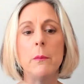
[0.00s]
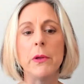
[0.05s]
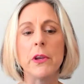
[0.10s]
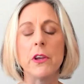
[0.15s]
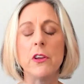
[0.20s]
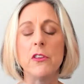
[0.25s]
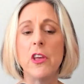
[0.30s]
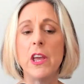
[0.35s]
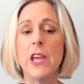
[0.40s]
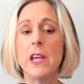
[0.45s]

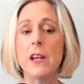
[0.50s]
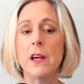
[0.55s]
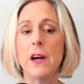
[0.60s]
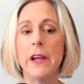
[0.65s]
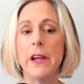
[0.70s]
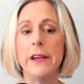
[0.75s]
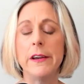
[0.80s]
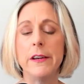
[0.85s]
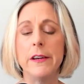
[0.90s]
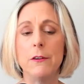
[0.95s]
because he and
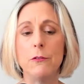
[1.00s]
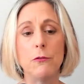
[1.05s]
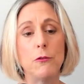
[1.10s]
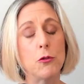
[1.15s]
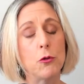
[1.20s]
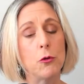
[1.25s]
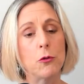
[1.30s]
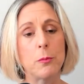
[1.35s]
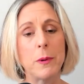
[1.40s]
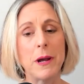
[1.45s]
I
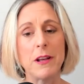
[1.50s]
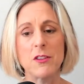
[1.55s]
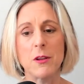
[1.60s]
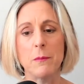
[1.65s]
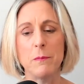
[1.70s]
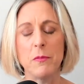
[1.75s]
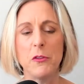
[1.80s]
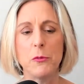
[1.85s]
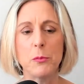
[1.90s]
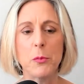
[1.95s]
have talked about
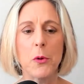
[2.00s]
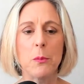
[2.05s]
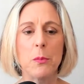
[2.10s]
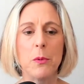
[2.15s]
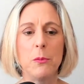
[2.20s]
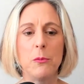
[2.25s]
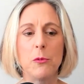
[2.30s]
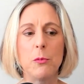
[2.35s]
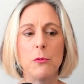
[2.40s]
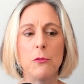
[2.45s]
some of these
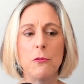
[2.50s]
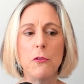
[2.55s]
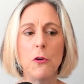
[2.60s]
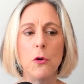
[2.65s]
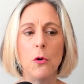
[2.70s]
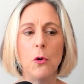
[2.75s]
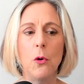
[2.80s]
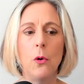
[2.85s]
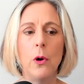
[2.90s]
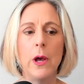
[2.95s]
problems
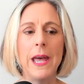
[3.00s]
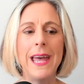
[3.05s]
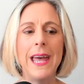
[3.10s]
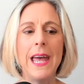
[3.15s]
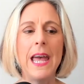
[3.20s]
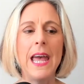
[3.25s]
before.